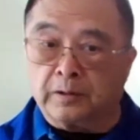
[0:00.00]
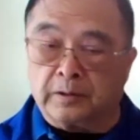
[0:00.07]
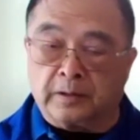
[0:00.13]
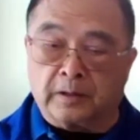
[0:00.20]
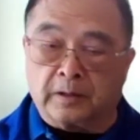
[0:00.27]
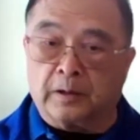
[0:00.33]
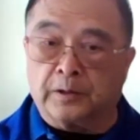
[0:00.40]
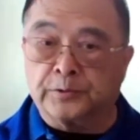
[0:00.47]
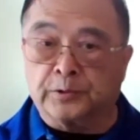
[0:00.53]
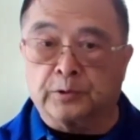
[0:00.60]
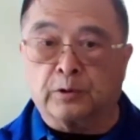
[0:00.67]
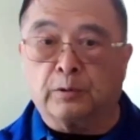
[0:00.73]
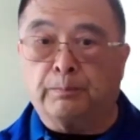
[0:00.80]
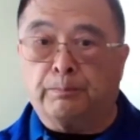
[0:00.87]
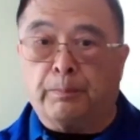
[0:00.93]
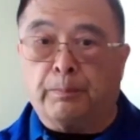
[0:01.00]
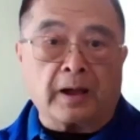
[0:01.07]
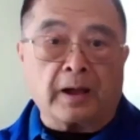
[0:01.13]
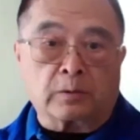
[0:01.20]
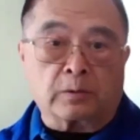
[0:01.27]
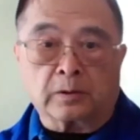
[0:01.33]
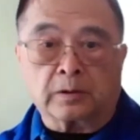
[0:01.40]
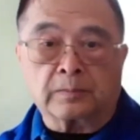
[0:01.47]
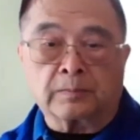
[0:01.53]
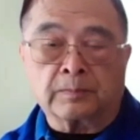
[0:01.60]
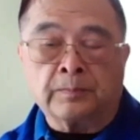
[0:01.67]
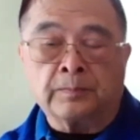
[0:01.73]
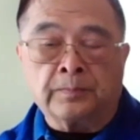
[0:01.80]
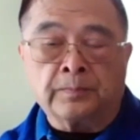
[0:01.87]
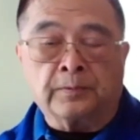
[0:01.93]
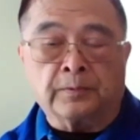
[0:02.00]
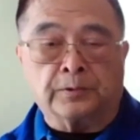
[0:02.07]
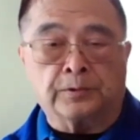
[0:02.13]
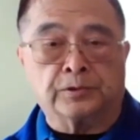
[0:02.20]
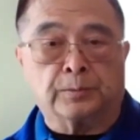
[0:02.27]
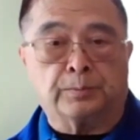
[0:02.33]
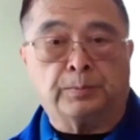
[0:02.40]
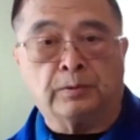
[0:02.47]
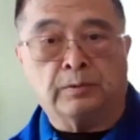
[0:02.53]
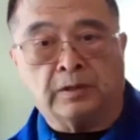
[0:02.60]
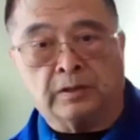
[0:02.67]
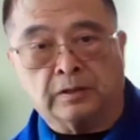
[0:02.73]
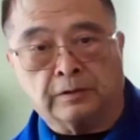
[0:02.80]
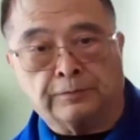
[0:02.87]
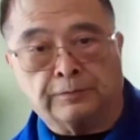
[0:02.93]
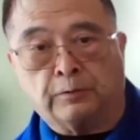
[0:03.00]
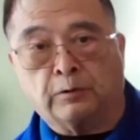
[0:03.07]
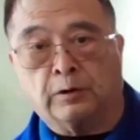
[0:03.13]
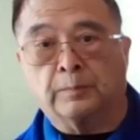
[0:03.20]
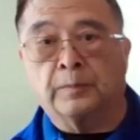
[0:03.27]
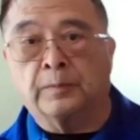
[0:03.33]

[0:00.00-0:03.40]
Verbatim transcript: You can also go backward, which is the beauty of the form.